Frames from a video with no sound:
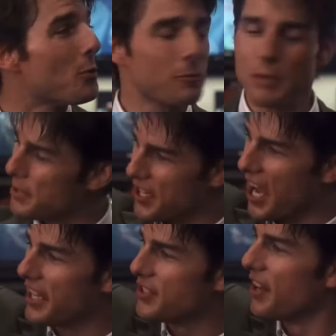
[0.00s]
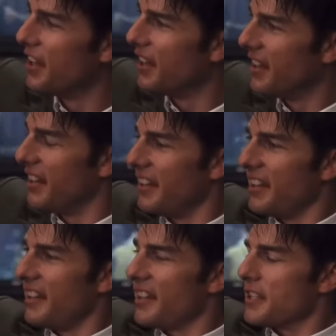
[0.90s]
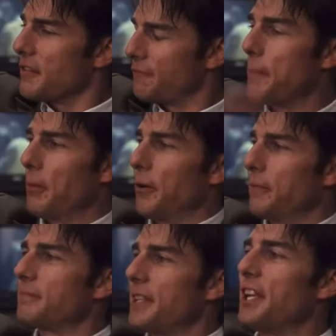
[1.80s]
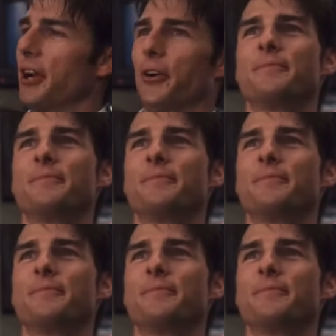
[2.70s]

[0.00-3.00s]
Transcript: And so he famously takes the fish and says, I'm taking the